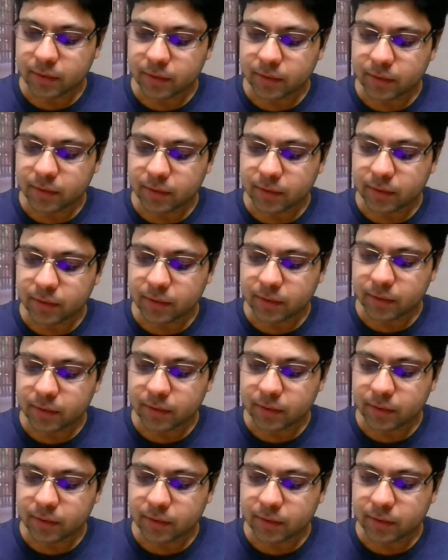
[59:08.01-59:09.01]
they're saying
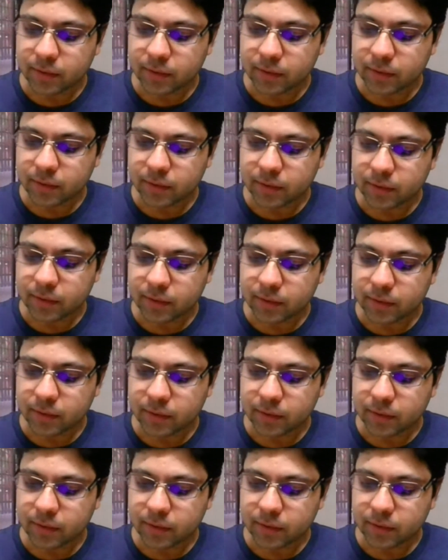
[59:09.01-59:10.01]
that if we want to
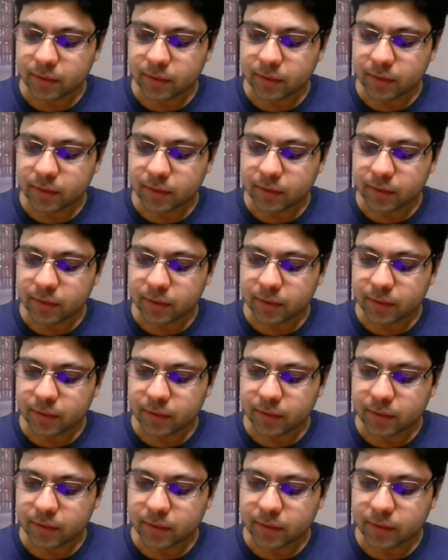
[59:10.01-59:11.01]
prepare beforehand,
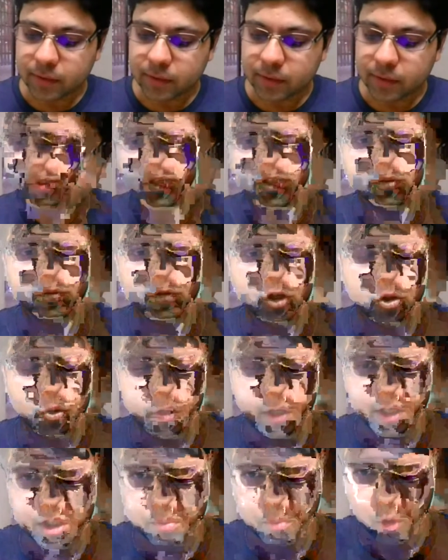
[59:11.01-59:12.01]
what are the topics we
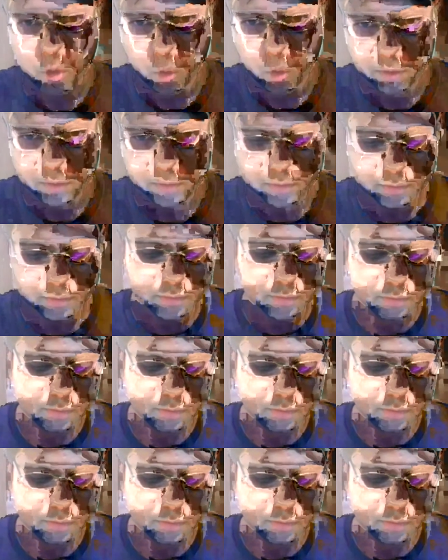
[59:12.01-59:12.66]
should explore?